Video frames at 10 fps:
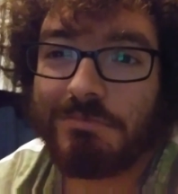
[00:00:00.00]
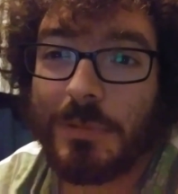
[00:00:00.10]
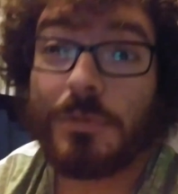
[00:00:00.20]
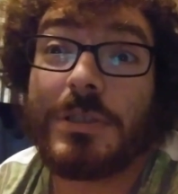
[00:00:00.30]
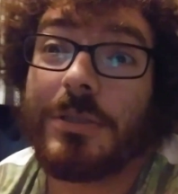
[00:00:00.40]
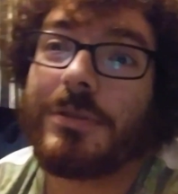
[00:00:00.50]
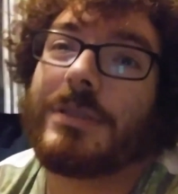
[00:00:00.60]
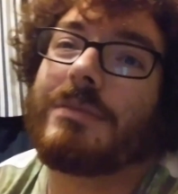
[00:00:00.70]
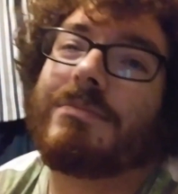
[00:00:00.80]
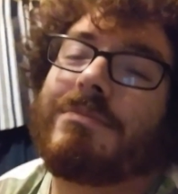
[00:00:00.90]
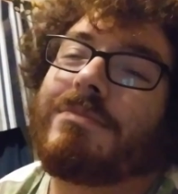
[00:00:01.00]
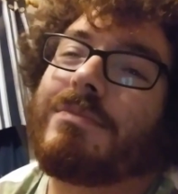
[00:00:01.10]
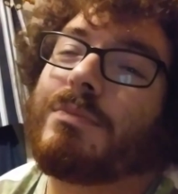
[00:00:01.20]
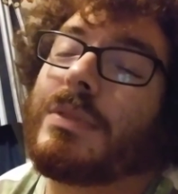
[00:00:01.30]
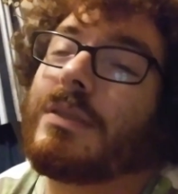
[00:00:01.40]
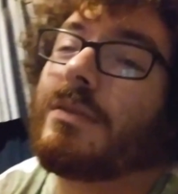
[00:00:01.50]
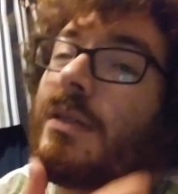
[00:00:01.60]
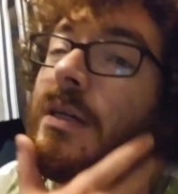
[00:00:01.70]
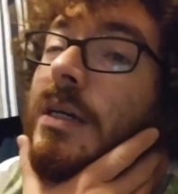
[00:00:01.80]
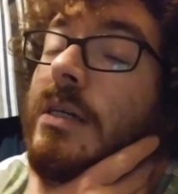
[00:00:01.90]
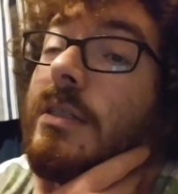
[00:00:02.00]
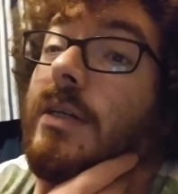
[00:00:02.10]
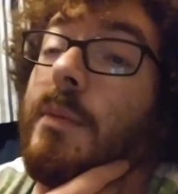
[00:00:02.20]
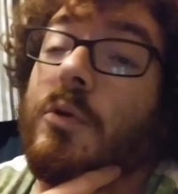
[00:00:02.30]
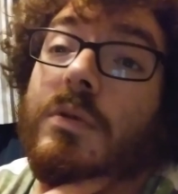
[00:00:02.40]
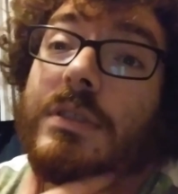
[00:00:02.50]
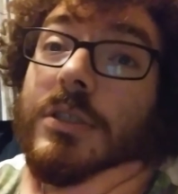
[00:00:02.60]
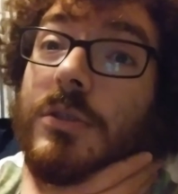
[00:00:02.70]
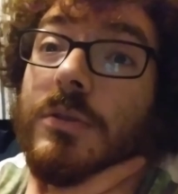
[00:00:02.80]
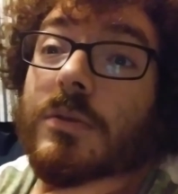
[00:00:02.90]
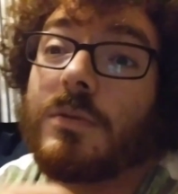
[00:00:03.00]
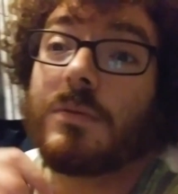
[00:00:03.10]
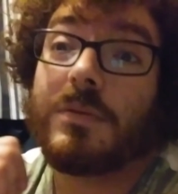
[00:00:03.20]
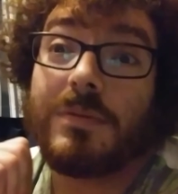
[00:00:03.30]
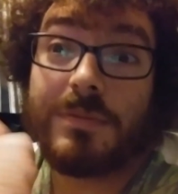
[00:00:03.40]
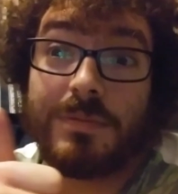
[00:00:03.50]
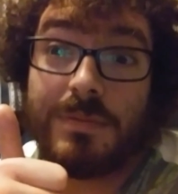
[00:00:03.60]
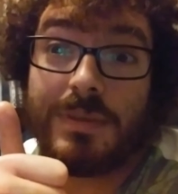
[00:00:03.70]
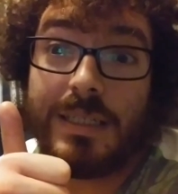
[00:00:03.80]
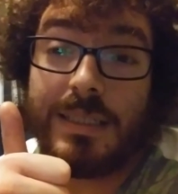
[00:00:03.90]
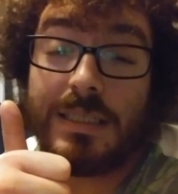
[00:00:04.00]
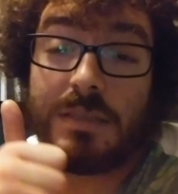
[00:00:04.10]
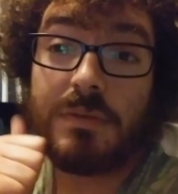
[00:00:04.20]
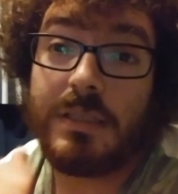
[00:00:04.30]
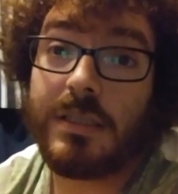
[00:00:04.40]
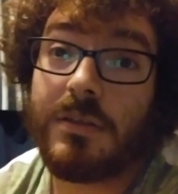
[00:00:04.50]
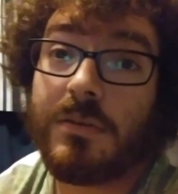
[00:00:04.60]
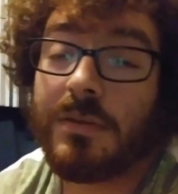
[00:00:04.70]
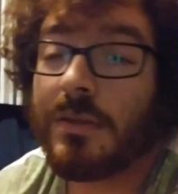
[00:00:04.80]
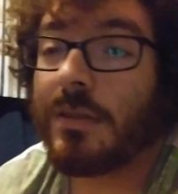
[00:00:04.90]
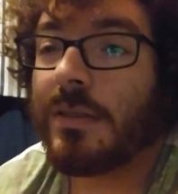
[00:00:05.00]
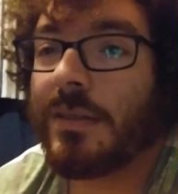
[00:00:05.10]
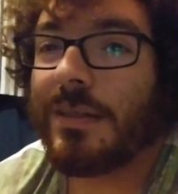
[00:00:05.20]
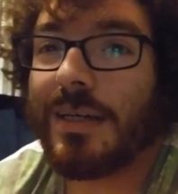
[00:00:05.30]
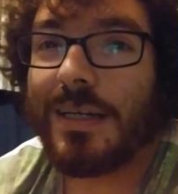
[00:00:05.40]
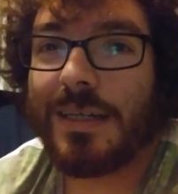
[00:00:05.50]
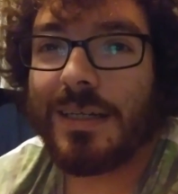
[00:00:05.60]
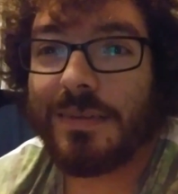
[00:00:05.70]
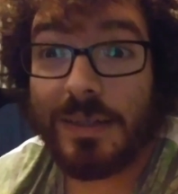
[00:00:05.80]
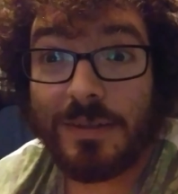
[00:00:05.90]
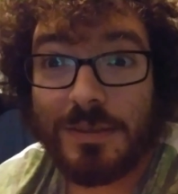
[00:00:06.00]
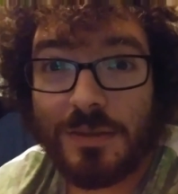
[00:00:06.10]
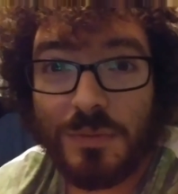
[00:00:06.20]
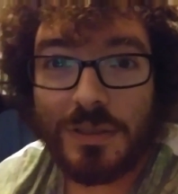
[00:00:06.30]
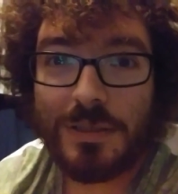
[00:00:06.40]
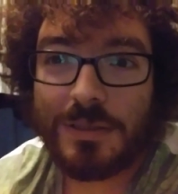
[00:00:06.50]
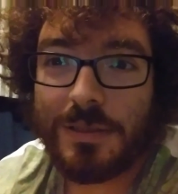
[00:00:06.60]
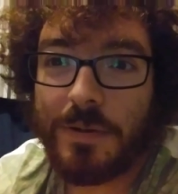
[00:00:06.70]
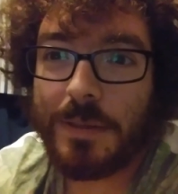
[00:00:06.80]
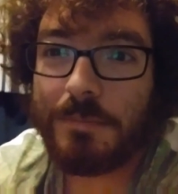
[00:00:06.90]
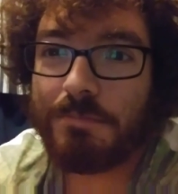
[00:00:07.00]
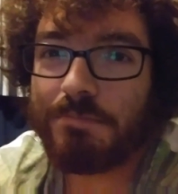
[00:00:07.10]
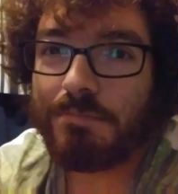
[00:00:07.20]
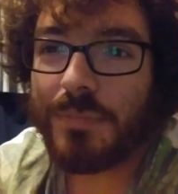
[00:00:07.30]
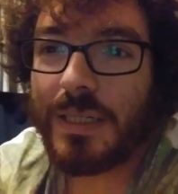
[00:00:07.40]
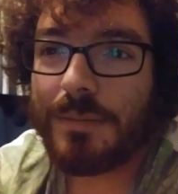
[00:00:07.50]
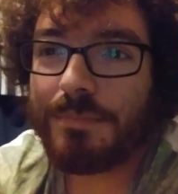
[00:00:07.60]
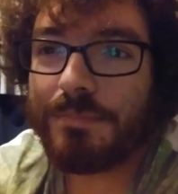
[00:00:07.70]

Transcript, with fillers: It was so good. So I'm going to end this video. And thank you so much. Alright, bye.